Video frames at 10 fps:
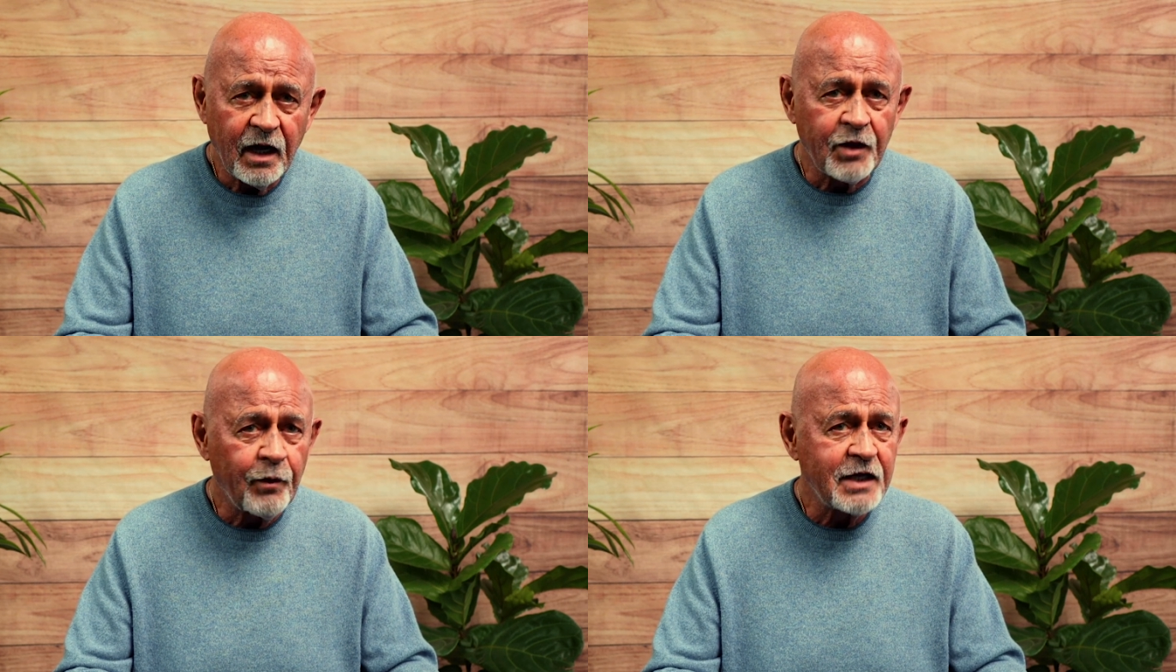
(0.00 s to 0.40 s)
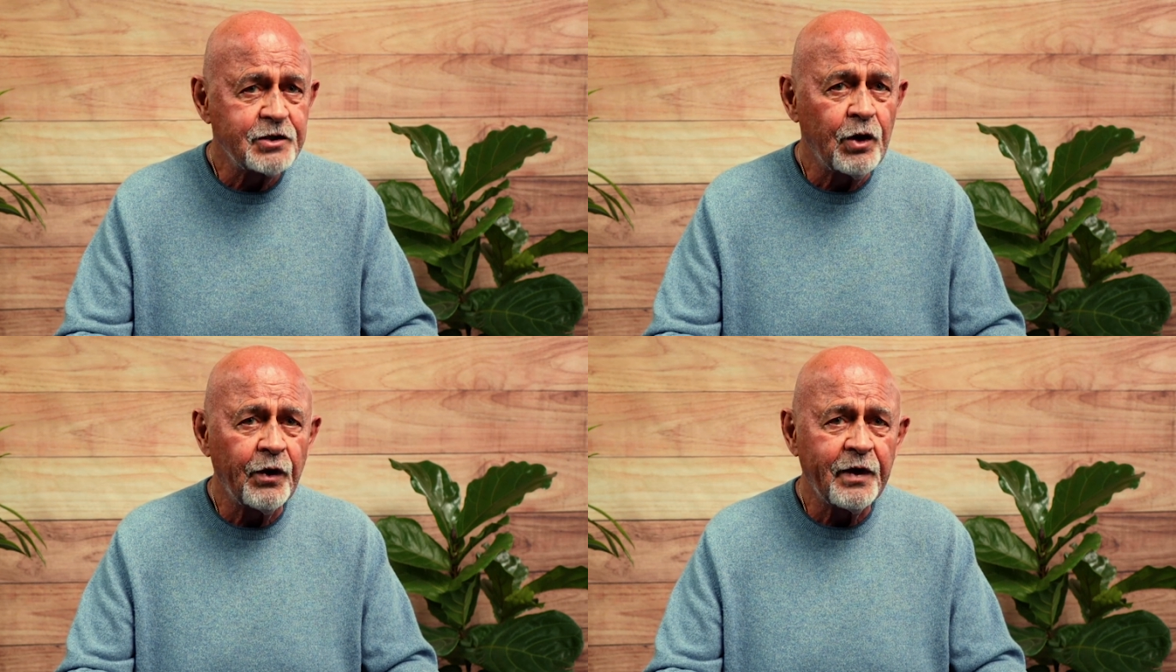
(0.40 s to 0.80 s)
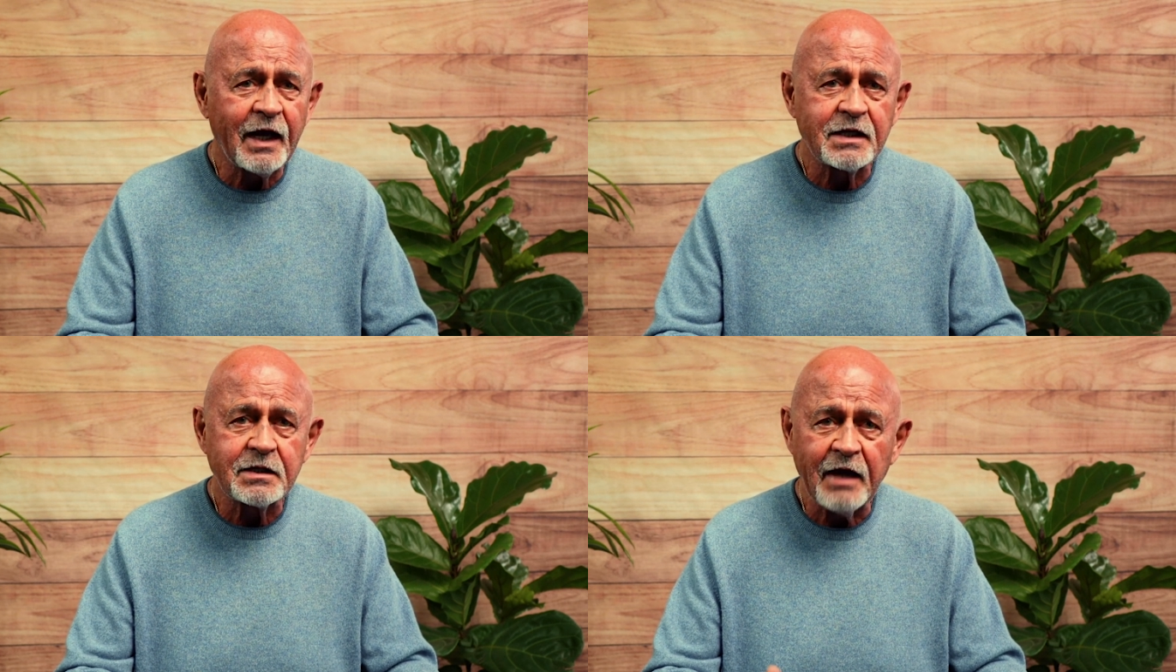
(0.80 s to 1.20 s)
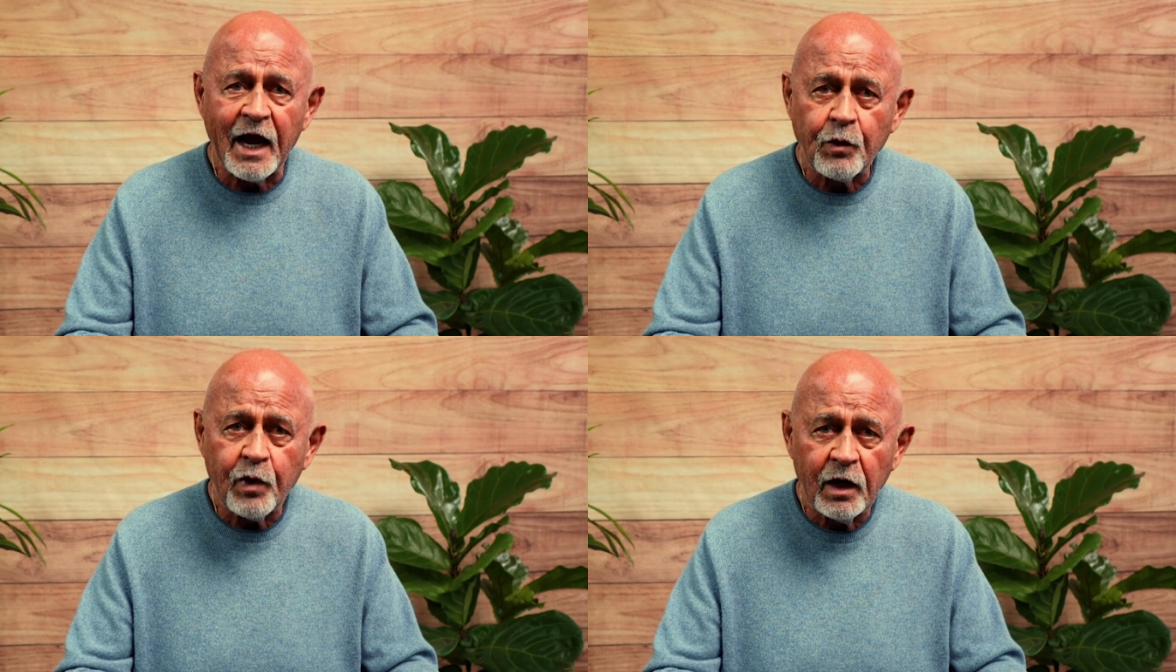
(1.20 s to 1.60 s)
otherwise known as
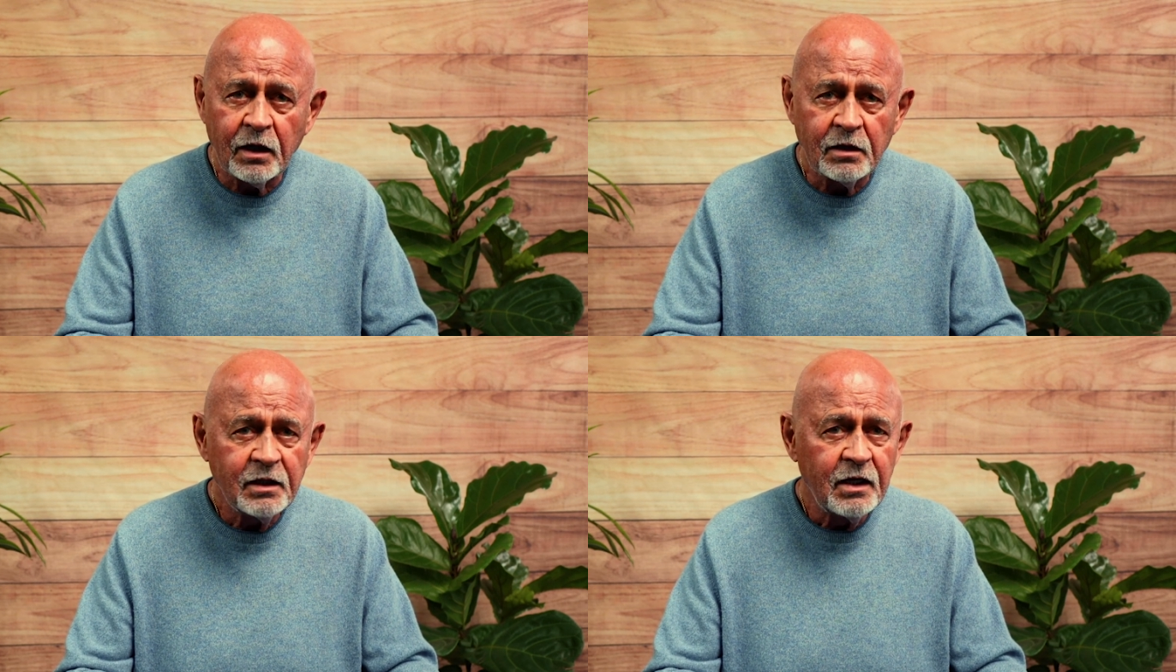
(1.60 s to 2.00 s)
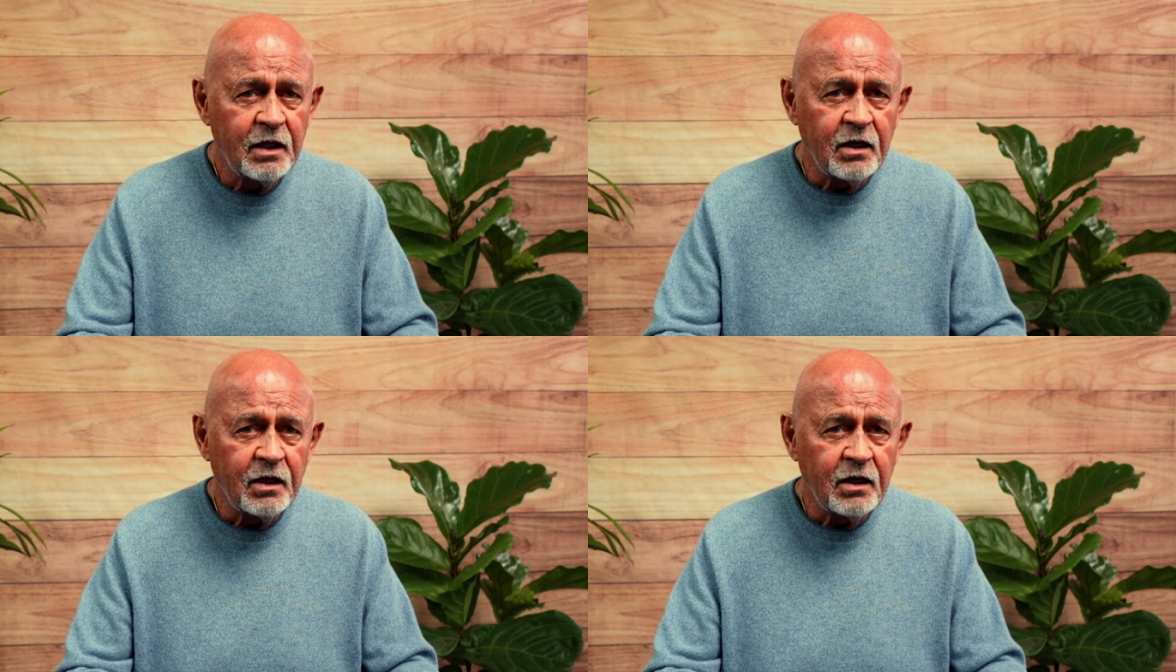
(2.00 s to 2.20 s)
NyQuil